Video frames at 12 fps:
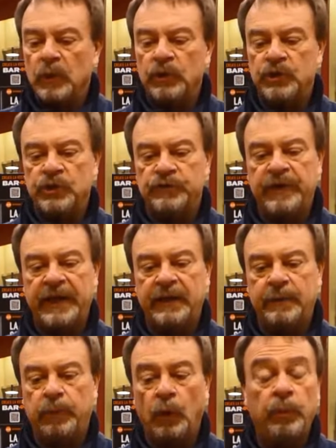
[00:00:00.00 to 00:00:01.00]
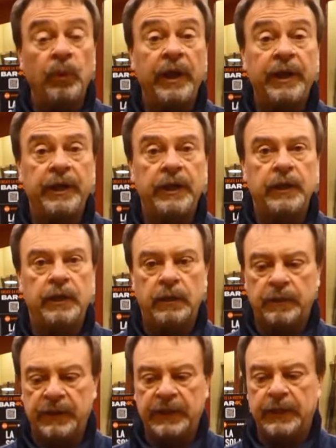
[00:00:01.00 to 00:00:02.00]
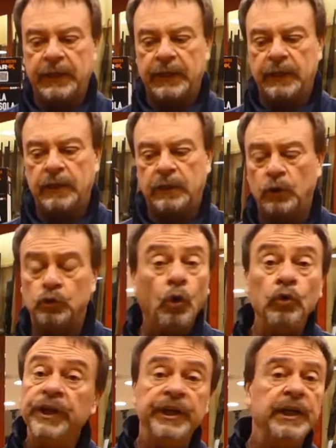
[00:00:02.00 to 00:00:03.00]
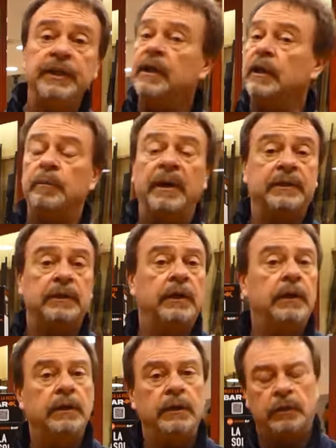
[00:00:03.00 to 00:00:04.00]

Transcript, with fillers: which is very popular here, in, uh, not only in Italy, but uh,